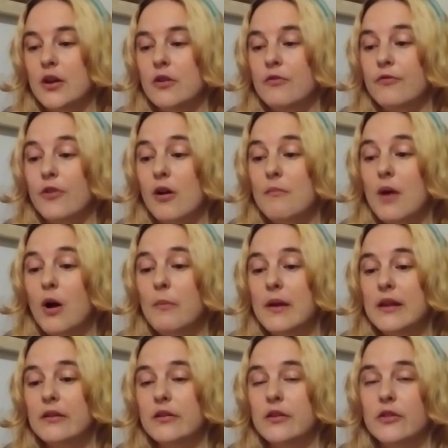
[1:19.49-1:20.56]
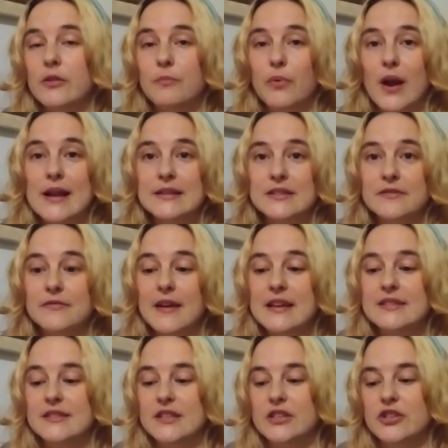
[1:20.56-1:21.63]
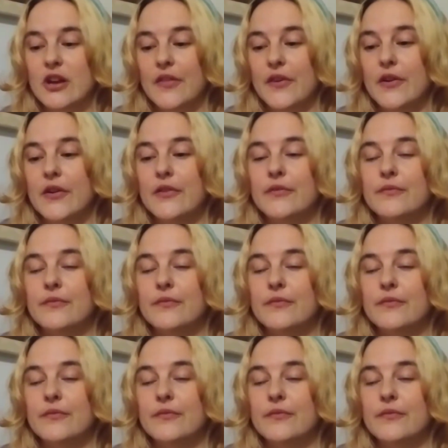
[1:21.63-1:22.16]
For a moment, the brains faced each other.